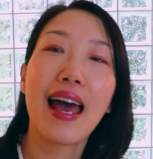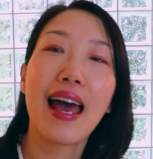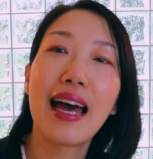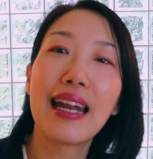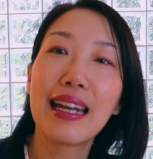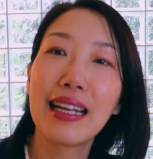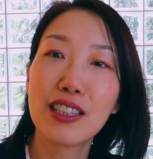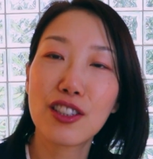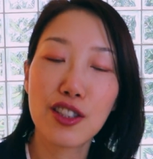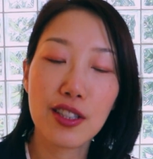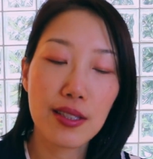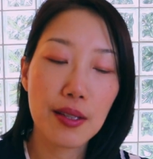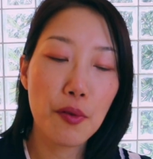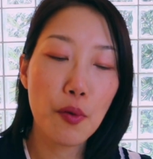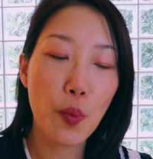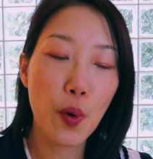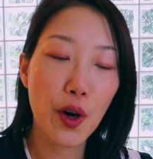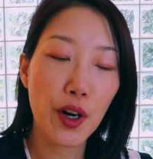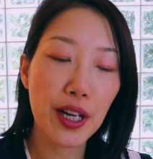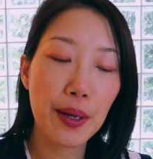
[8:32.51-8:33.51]
And then just a
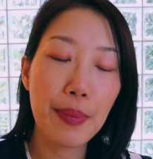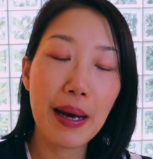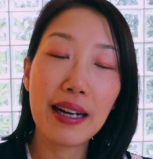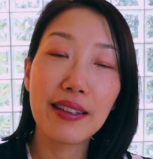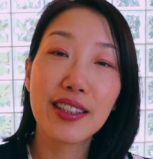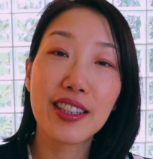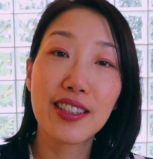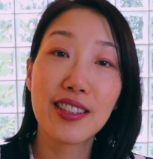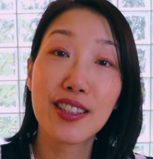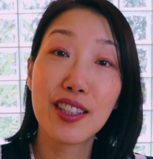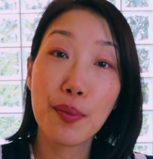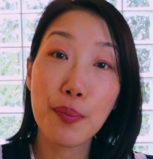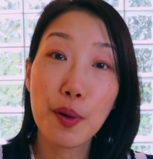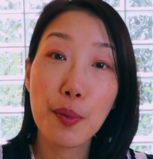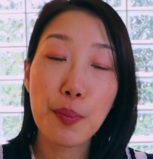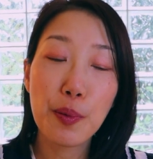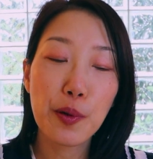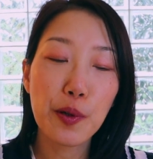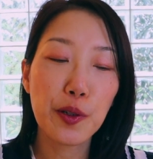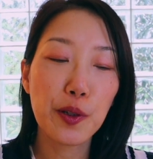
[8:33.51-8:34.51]
word about the zipper
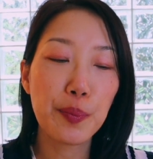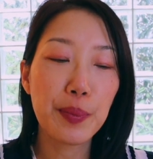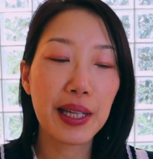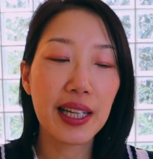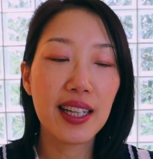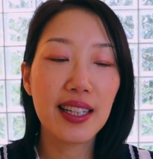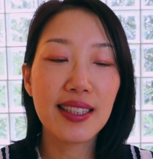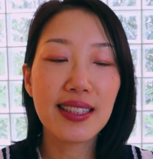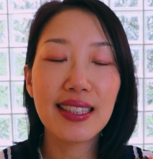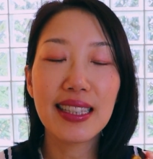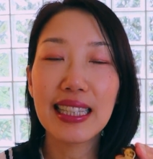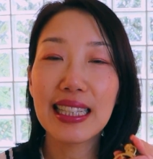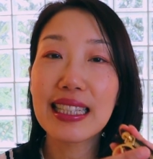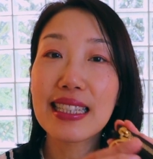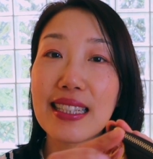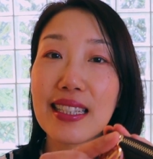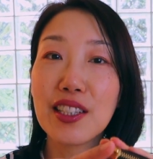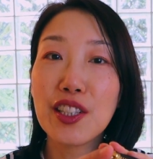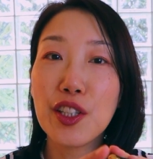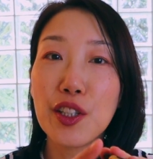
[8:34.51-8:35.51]
pull, because it
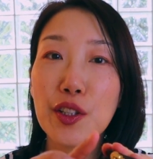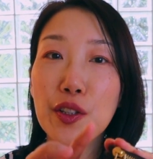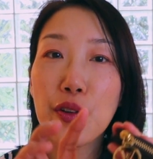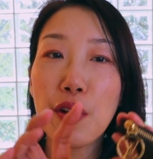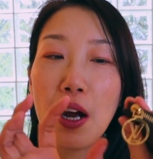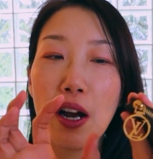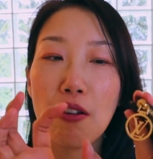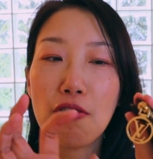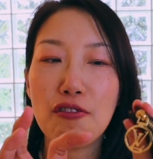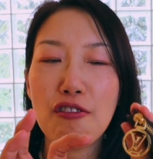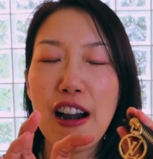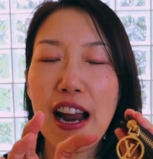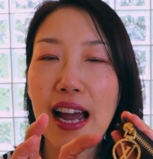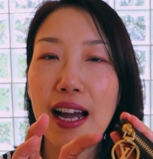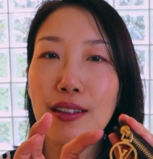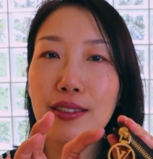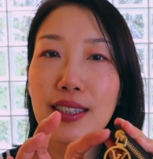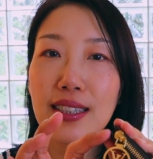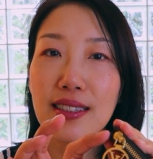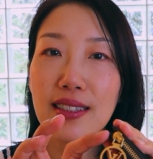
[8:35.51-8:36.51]
is a new
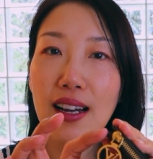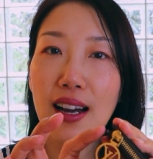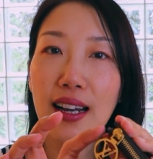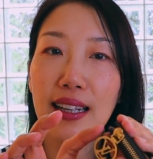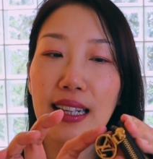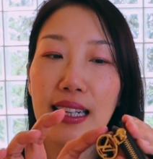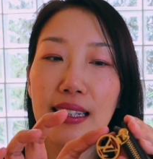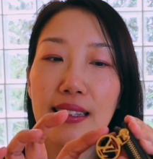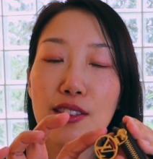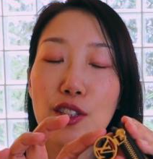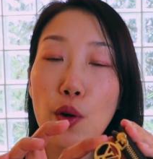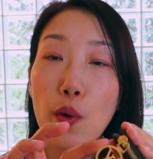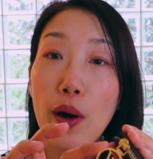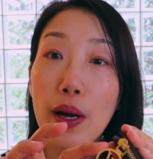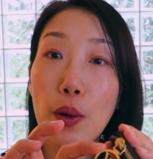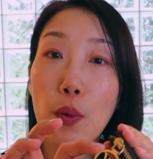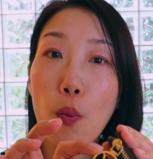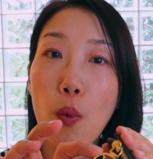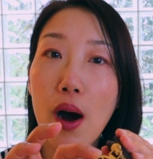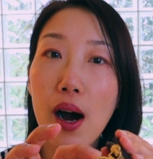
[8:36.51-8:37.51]
round design and it's
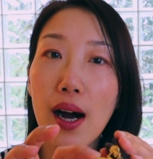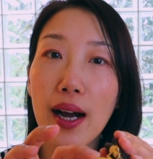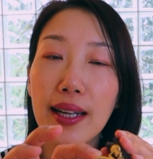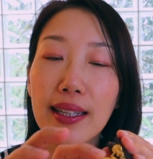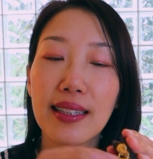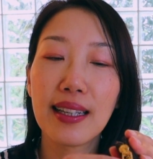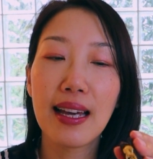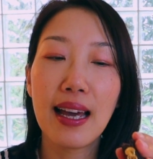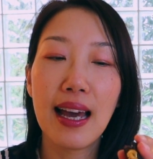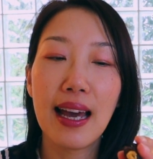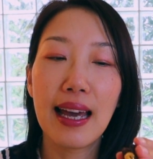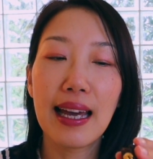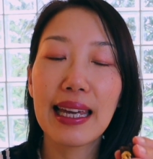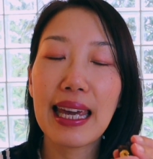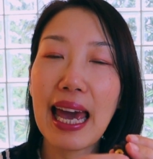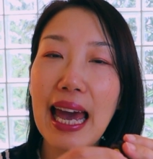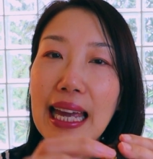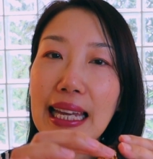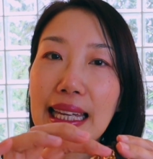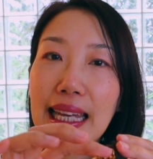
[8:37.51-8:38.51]
quite wide, it
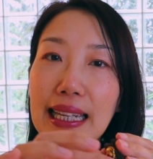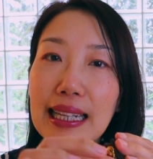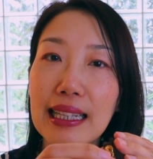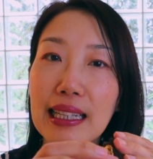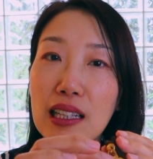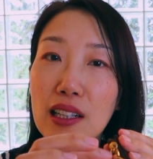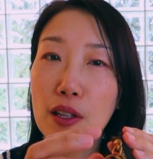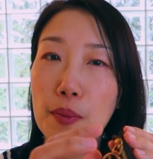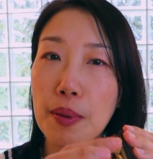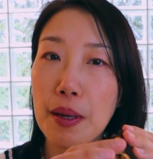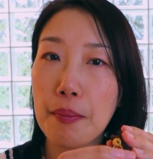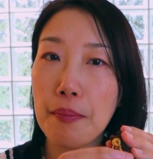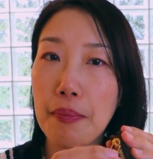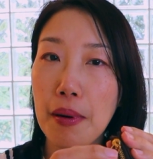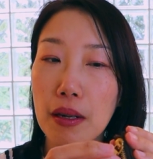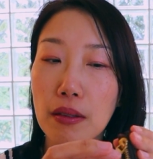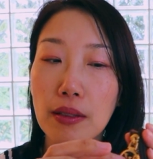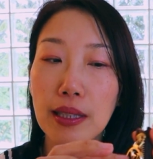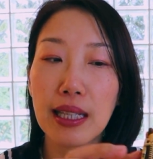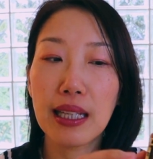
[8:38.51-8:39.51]
can get a little bit
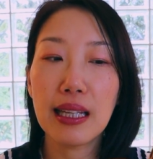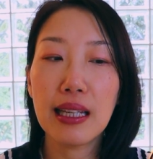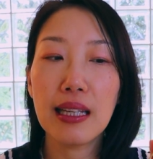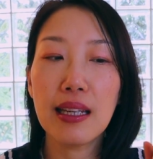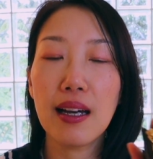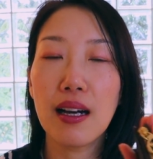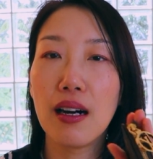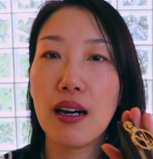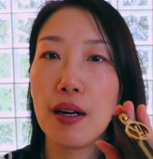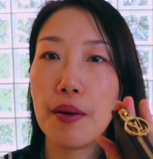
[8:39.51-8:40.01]
bulky.